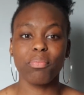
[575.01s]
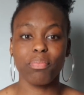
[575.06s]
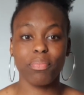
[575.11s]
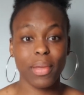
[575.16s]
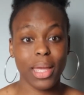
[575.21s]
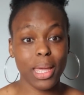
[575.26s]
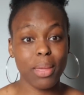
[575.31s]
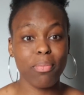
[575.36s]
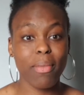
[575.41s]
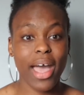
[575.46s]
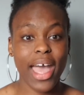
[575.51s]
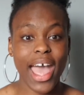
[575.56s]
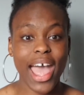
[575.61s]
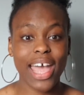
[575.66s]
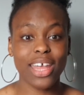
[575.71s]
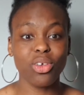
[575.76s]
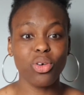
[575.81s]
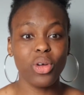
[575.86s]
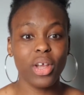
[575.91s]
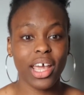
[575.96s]
but in my
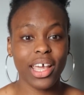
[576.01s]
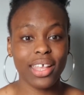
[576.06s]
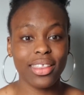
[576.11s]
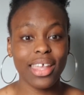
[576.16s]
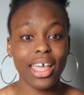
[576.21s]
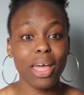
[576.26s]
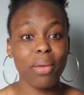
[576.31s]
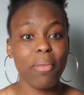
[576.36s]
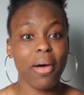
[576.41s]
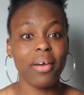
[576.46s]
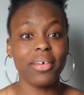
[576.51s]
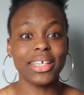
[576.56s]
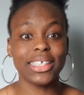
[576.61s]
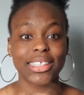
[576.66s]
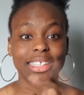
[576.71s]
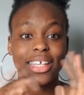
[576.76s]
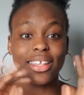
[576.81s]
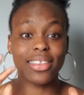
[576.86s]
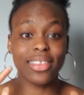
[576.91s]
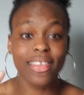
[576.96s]
head all I can think about is
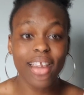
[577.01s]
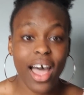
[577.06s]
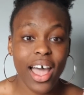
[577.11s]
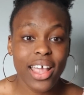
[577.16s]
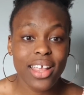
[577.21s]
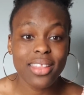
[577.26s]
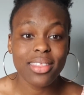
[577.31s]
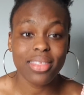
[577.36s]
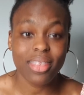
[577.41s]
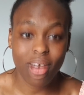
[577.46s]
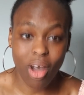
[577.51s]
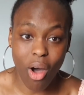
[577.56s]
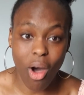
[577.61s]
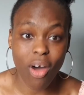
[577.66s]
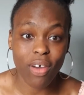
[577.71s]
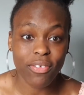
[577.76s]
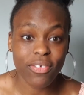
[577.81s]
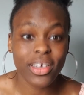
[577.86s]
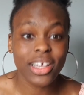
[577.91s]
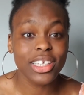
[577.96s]
the 9th
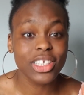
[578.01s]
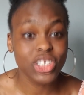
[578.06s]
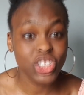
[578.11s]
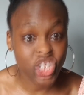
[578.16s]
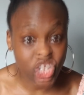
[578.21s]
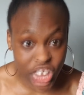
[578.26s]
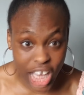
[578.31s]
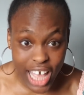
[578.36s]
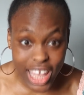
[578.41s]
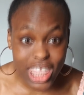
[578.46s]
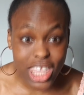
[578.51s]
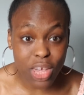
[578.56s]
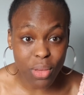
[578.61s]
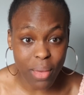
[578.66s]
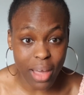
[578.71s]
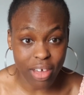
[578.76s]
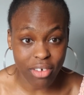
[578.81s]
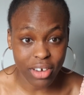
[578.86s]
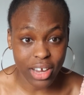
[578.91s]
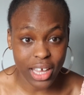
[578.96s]
of
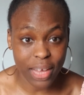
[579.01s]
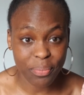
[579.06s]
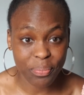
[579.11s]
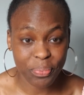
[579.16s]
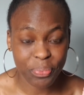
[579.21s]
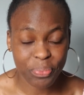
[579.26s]
January.